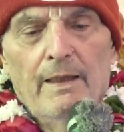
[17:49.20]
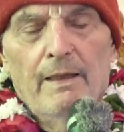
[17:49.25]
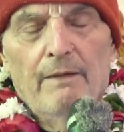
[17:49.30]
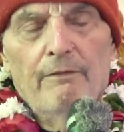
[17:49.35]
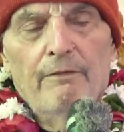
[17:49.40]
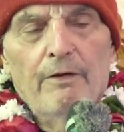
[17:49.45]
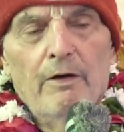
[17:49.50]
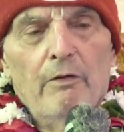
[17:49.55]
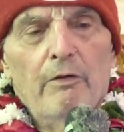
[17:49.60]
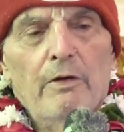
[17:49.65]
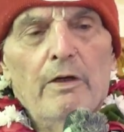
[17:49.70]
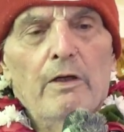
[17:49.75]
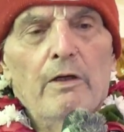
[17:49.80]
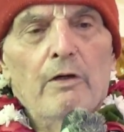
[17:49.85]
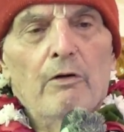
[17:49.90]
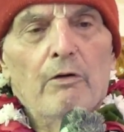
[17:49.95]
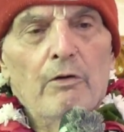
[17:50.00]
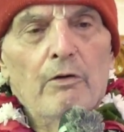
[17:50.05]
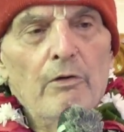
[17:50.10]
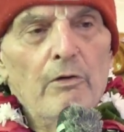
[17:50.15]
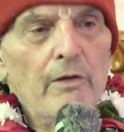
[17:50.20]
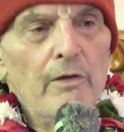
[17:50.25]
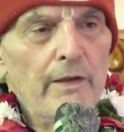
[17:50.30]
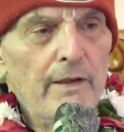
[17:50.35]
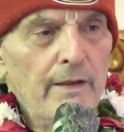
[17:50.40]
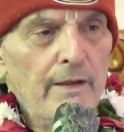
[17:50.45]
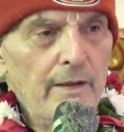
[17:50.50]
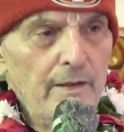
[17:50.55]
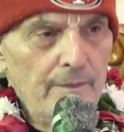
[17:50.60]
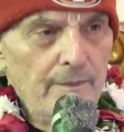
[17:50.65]
very
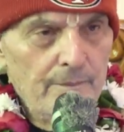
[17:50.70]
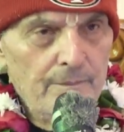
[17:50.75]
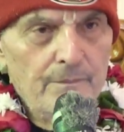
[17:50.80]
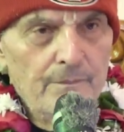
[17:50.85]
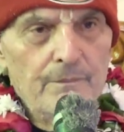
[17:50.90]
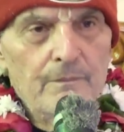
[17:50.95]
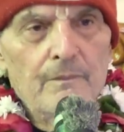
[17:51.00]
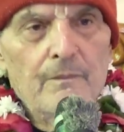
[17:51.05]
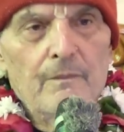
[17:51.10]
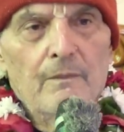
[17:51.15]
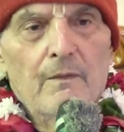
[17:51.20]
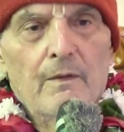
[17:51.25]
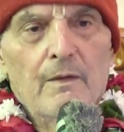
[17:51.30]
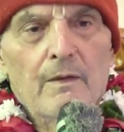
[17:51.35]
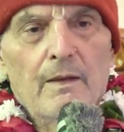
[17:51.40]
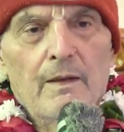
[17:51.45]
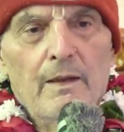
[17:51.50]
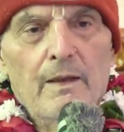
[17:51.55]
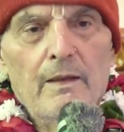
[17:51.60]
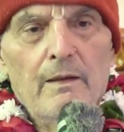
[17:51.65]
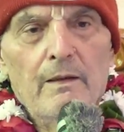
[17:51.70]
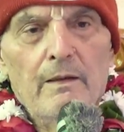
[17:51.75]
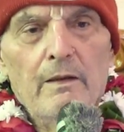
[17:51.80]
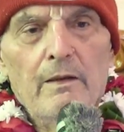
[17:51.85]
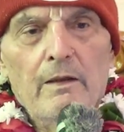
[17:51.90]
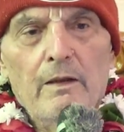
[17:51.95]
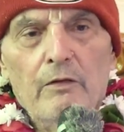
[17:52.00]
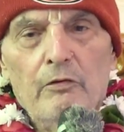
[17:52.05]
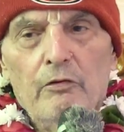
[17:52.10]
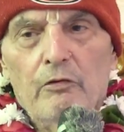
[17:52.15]
early in the
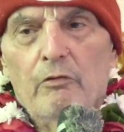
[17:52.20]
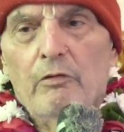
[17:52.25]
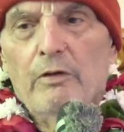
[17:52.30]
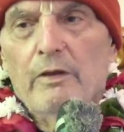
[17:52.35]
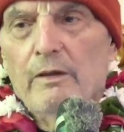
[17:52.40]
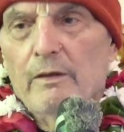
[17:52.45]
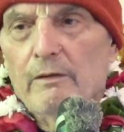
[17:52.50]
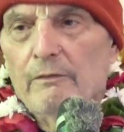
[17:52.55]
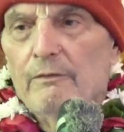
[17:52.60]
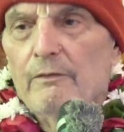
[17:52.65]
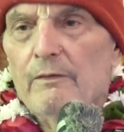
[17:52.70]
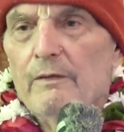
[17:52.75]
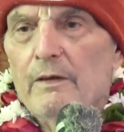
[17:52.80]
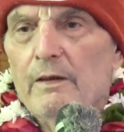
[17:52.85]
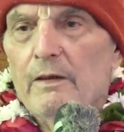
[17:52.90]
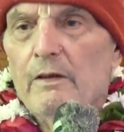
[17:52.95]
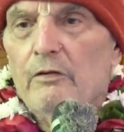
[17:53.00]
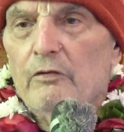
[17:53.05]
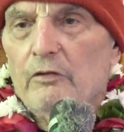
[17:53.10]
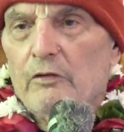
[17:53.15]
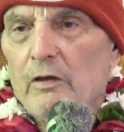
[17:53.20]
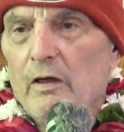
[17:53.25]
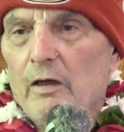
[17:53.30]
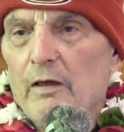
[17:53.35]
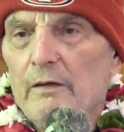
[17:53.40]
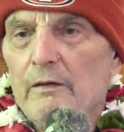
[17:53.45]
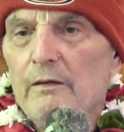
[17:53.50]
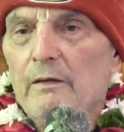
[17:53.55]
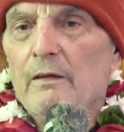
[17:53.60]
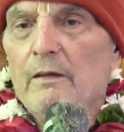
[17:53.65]
history of
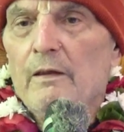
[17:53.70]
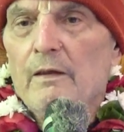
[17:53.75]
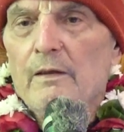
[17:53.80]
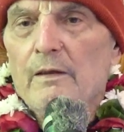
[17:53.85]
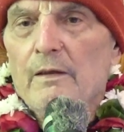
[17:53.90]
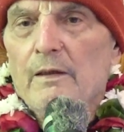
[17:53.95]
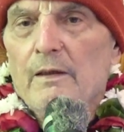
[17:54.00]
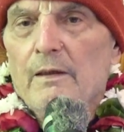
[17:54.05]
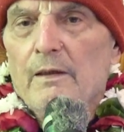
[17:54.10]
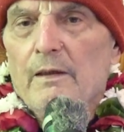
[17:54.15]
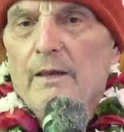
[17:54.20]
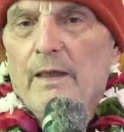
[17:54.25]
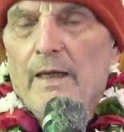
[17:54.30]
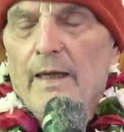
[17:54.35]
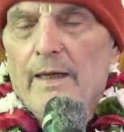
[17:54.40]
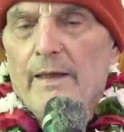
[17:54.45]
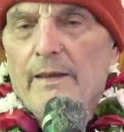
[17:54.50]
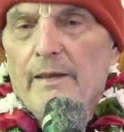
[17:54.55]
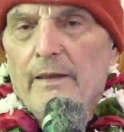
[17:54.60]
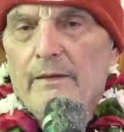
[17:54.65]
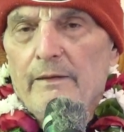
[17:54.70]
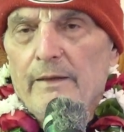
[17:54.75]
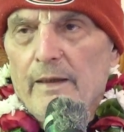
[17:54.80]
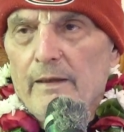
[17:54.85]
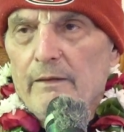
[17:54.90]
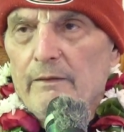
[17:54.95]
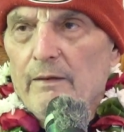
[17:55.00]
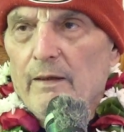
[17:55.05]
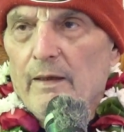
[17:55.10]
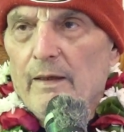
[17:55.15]
ISKCON and at
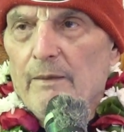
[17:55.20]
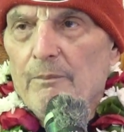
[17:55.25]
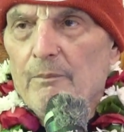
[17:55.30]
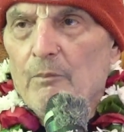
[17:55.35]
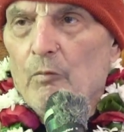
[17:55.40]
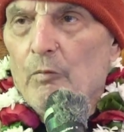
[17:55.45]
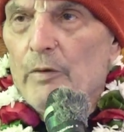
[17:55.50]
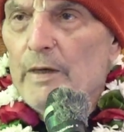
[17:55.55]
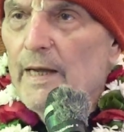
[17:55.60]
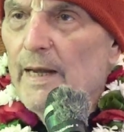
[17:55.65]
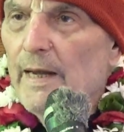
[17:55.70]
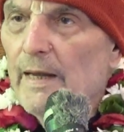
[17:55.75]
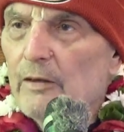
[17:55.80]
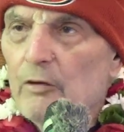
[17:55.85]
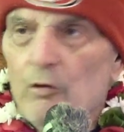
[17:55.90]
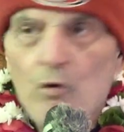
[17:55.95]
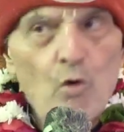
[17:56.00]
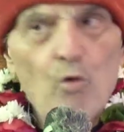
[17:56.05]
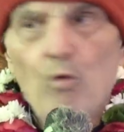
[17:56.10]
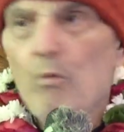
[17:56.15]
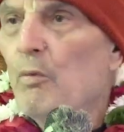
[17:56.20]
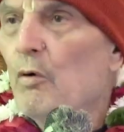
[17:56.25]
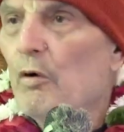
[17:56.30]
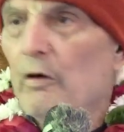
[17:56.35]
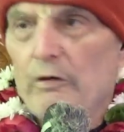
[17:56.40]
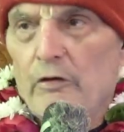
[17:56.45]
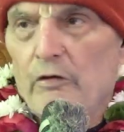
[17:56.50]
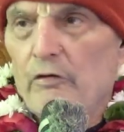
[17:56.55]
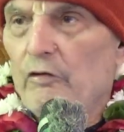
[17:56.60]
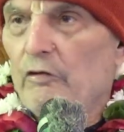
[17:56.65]
that time, we had no
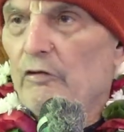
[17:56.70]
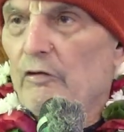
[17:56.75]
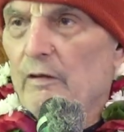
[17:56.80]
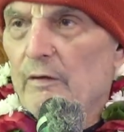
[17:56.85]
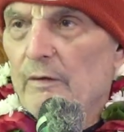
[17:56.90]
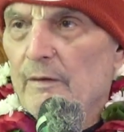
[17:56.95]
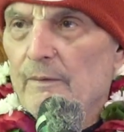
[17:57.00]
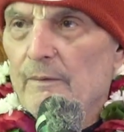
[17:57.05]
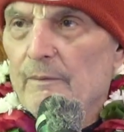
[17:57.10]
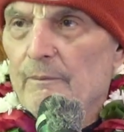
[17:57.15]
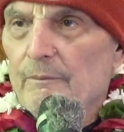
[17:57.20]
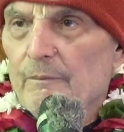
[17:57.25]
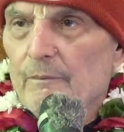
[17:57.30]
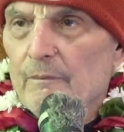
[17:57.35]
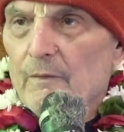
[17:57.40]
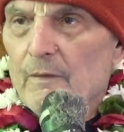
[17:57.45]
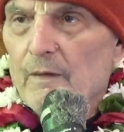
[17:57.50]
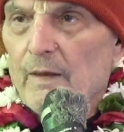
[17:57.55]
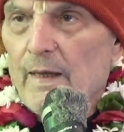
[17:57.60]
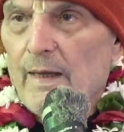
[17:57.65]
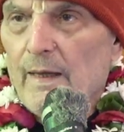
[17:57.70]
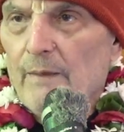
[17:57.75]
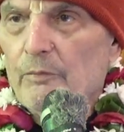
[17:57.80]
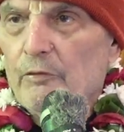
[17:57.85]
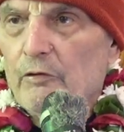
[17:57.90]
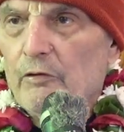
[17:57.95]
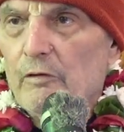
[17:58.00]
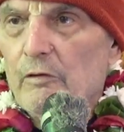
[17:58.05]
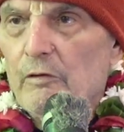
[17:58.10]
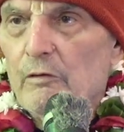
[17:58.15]
books,
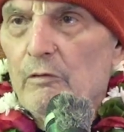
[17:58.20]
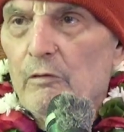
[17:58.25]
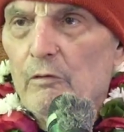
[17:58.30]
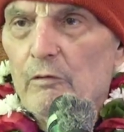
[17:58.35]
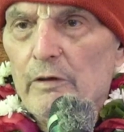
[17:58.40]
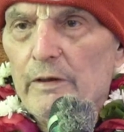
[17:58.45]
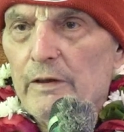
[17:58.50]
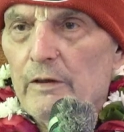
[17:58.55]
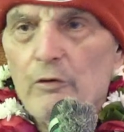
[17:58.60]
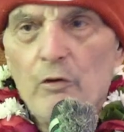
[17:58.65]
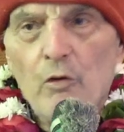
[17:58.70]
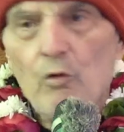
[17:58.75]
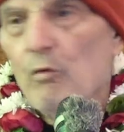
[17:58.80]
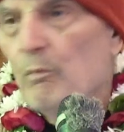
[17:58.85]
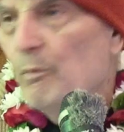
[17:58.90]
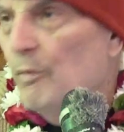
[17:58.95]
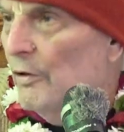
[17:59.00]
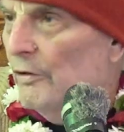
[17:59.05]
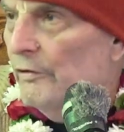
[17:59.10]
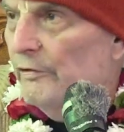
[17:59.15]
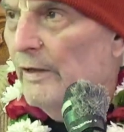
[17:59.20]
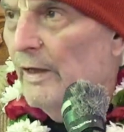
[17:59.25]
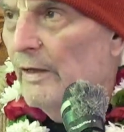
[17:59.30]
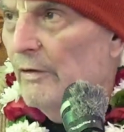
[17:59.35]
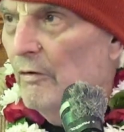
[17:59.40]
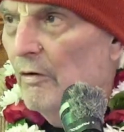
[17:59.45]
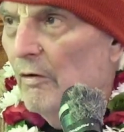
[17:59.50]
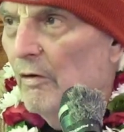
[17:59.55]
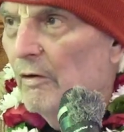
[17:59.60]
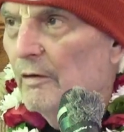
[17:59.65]
absolutely no books at
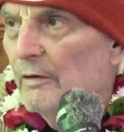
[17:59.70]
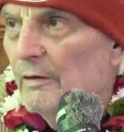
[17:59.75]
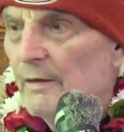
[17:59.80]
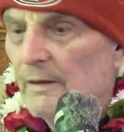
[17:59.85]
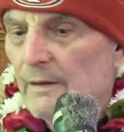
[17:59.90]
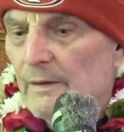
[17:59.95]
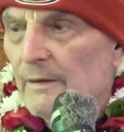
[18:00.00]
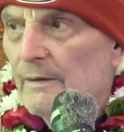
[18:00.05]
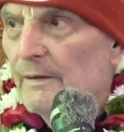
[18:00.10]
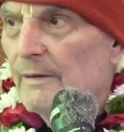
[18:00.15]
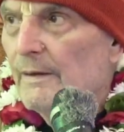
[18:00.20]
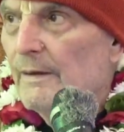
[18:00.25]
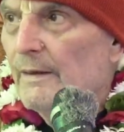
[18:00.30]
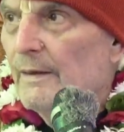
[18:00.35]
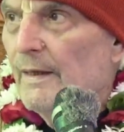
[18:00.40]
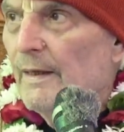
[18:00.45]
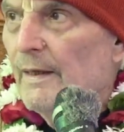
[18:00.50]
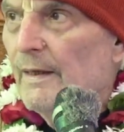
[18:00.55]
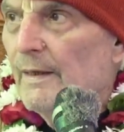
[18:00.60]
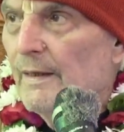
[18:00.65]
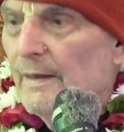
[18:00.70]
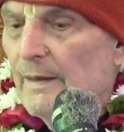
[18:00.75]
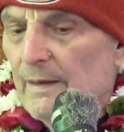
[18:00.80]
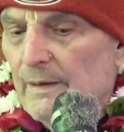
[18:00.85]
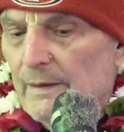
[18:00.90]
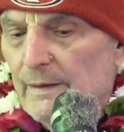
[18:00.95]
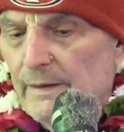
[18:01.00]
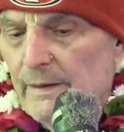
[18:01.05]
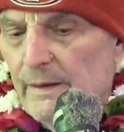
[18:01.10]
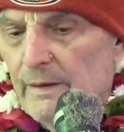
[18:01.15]
all, uh,
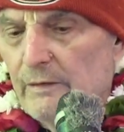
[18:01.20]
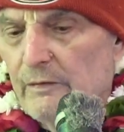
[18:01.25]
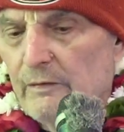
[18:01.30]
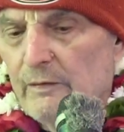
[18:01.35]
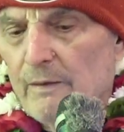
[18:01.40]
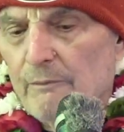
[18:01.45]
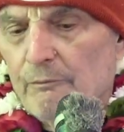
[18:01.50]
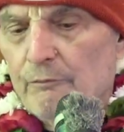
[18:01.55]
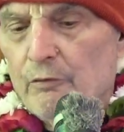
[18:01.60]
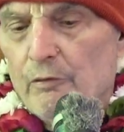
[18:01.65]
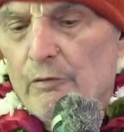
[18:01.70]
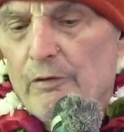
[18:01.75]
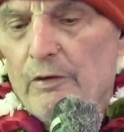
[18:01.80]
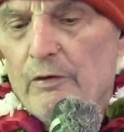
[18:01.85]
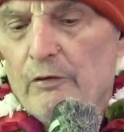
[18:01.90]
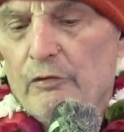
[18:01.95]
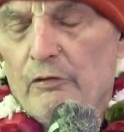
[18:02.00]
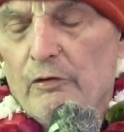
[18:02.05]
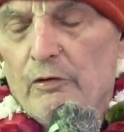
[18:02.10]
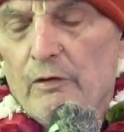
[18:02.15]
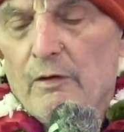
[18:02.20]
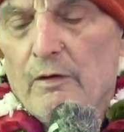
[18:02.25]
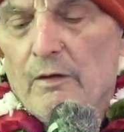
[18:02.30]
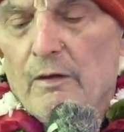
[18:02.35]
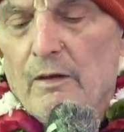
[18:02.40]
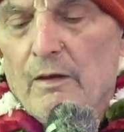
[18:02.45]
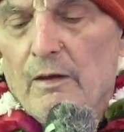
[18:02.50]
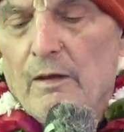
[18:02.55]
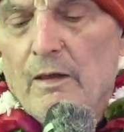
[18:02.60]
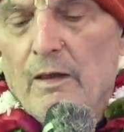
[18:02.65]
except for this
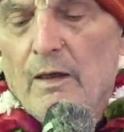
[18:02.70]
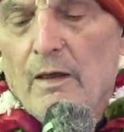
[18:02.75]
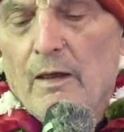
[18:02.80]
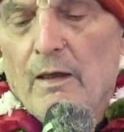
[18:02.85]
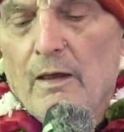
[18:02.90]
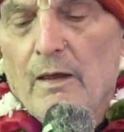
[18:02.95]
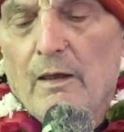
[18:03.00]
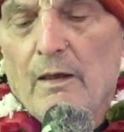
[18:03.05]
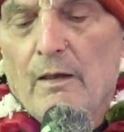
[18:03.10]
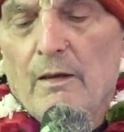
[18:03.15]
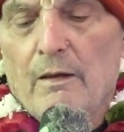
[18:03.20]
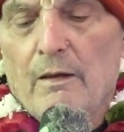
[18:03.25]
uh,